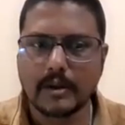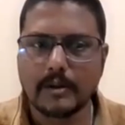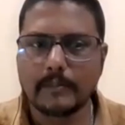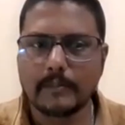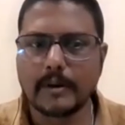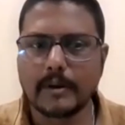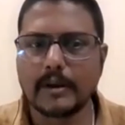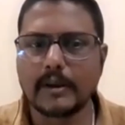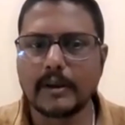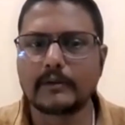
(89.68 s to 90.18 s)

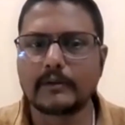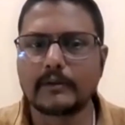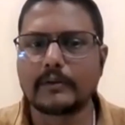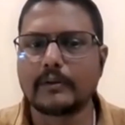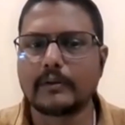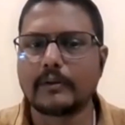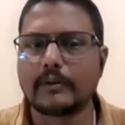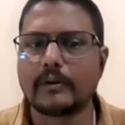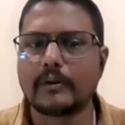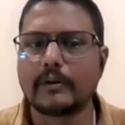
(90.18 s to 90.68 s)
place,
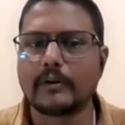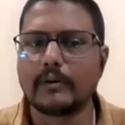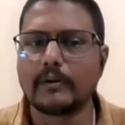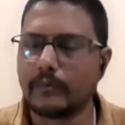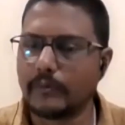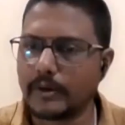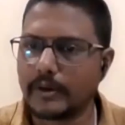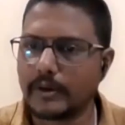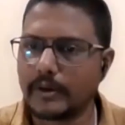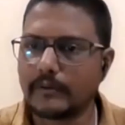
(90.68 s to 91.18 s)

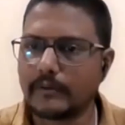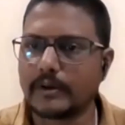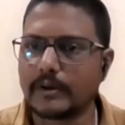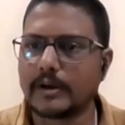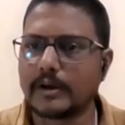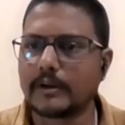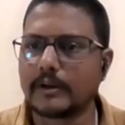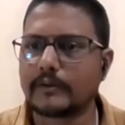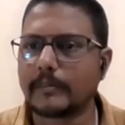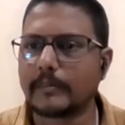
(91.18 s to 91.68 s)

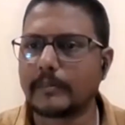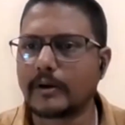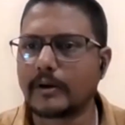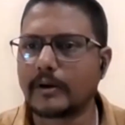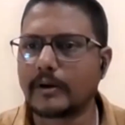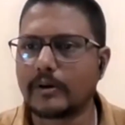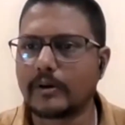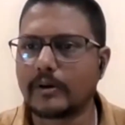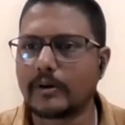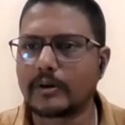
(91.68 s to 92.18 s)
whether it's a
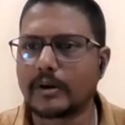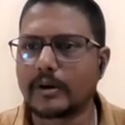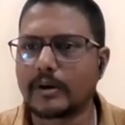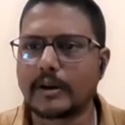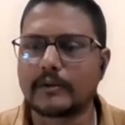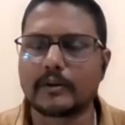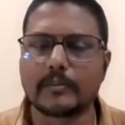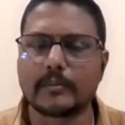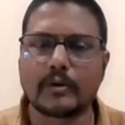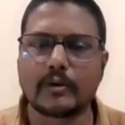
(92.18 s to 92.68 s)

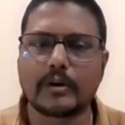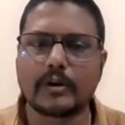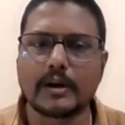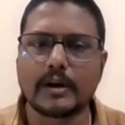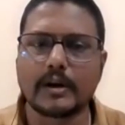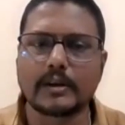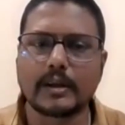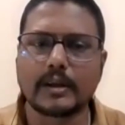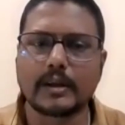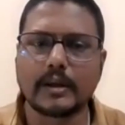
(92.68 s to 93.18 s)
microorganism or
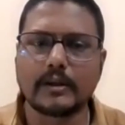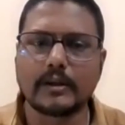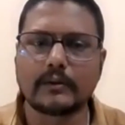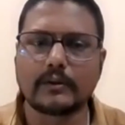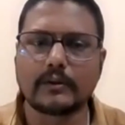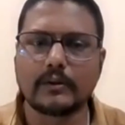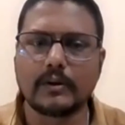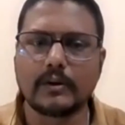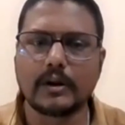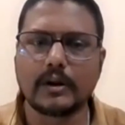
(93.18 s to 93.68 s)
anything.
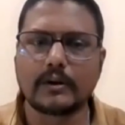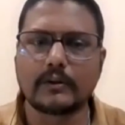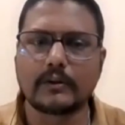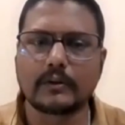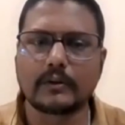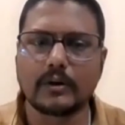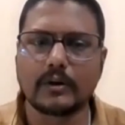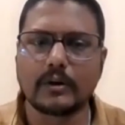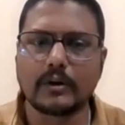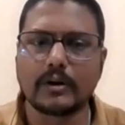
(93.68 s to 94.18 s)
So it's
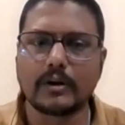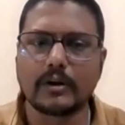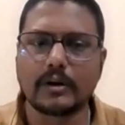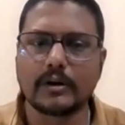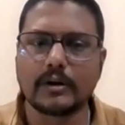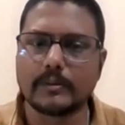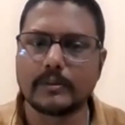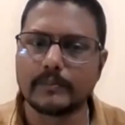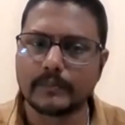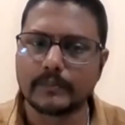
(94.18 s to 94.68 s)

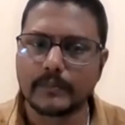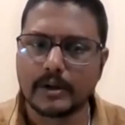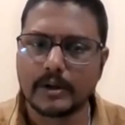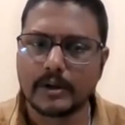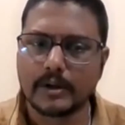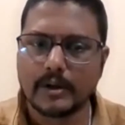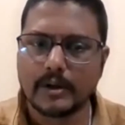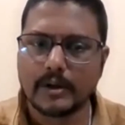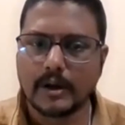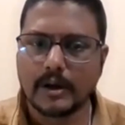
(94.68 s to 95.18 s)
called
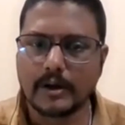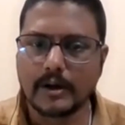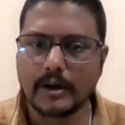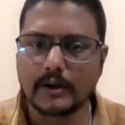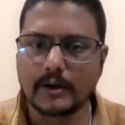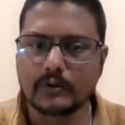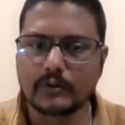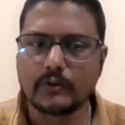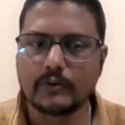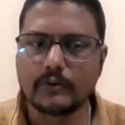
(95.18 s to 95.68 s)
a
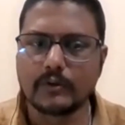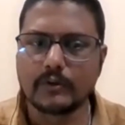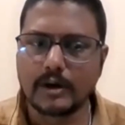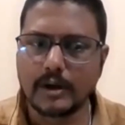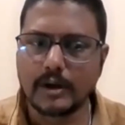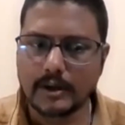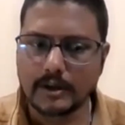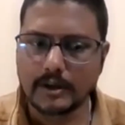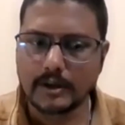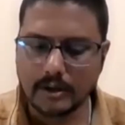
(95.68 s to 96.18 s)
natural world,
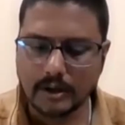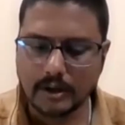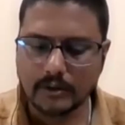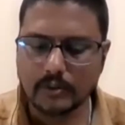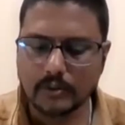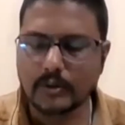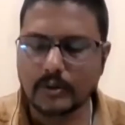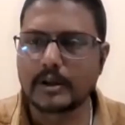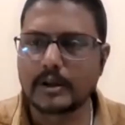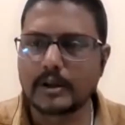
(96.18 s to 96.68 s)
and that
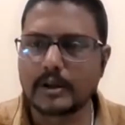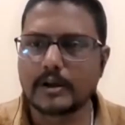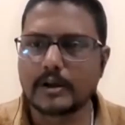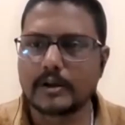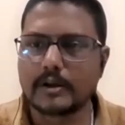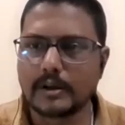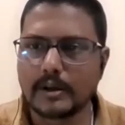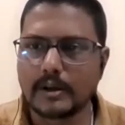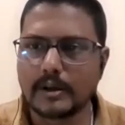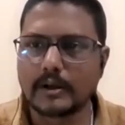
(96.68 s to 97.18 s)

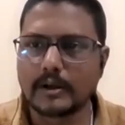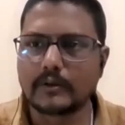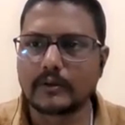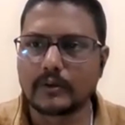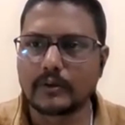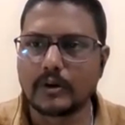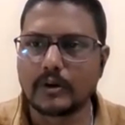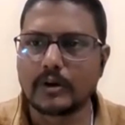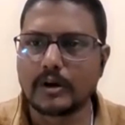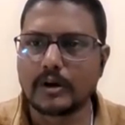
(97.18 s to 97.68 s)
together it's
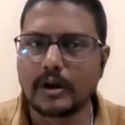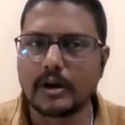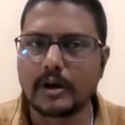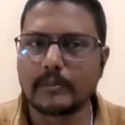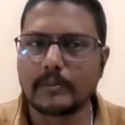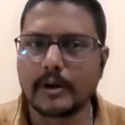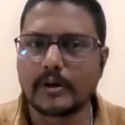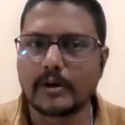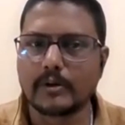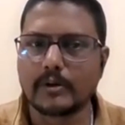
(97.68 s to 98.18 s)
called a
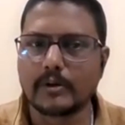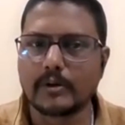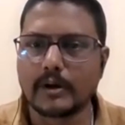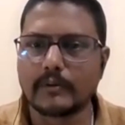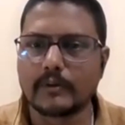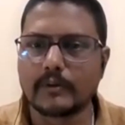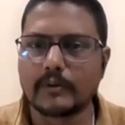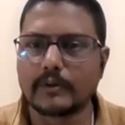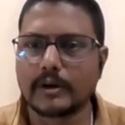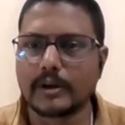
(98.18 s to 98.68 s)

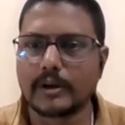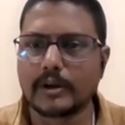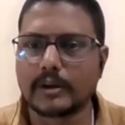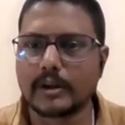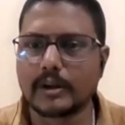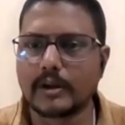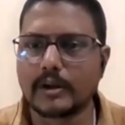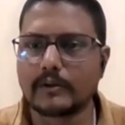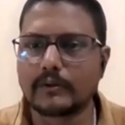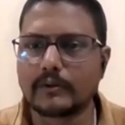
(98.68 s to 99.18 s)
biodiversity
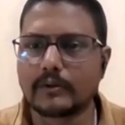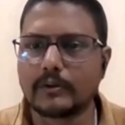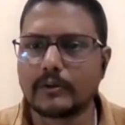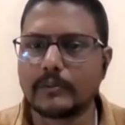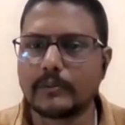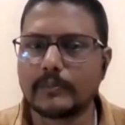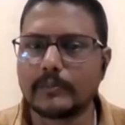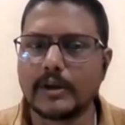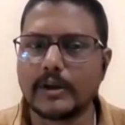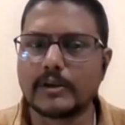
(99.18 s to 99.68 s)
thing.
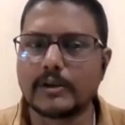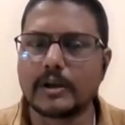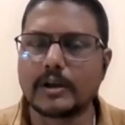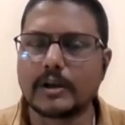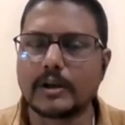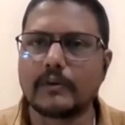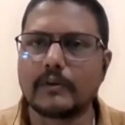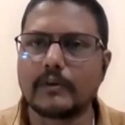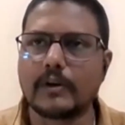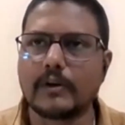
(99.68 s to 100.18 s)
So each and
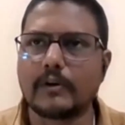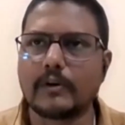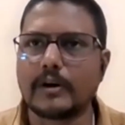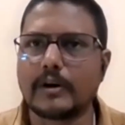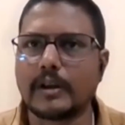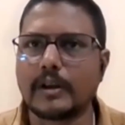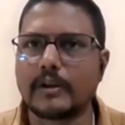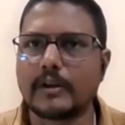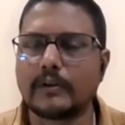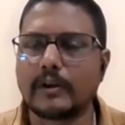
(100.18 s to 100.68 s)
everyone
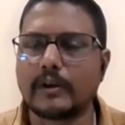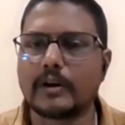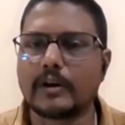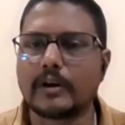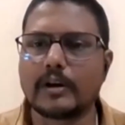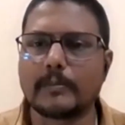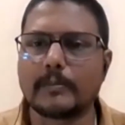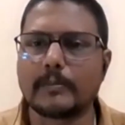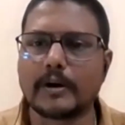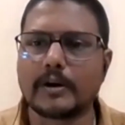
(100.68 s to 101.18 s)
is
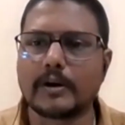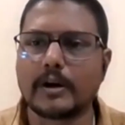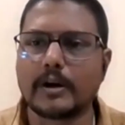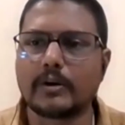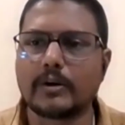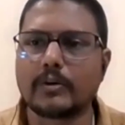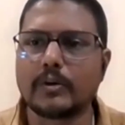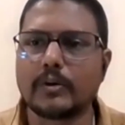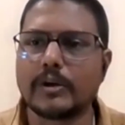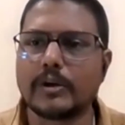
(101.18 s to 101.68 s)

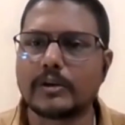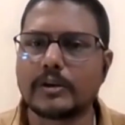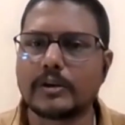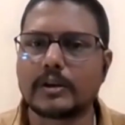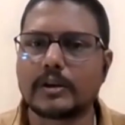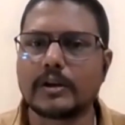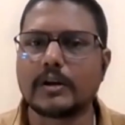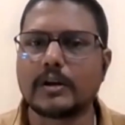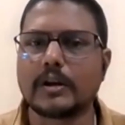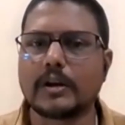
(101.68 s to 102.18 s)
interdependent to each
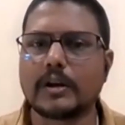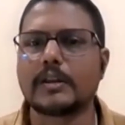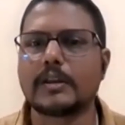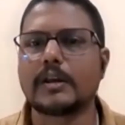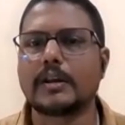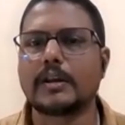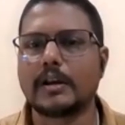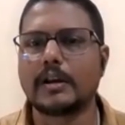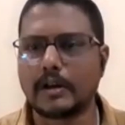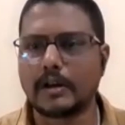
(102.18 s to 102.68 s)
other,
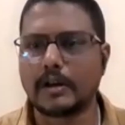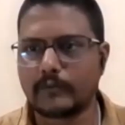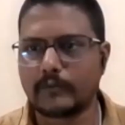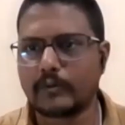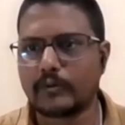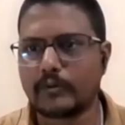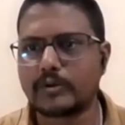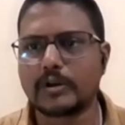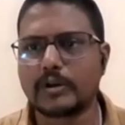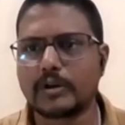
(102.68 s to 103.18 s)
either in a
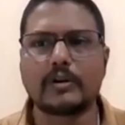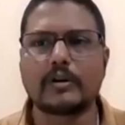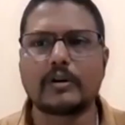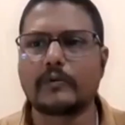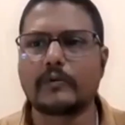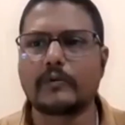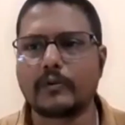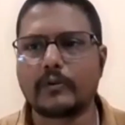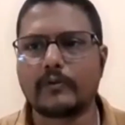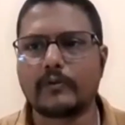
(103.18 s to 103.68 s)
food chain or a
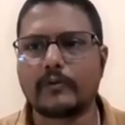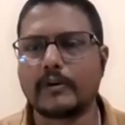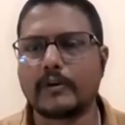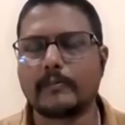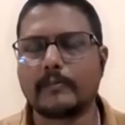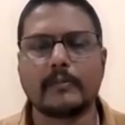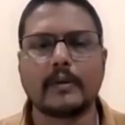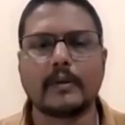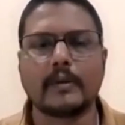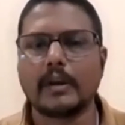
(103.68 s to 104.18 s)
food web.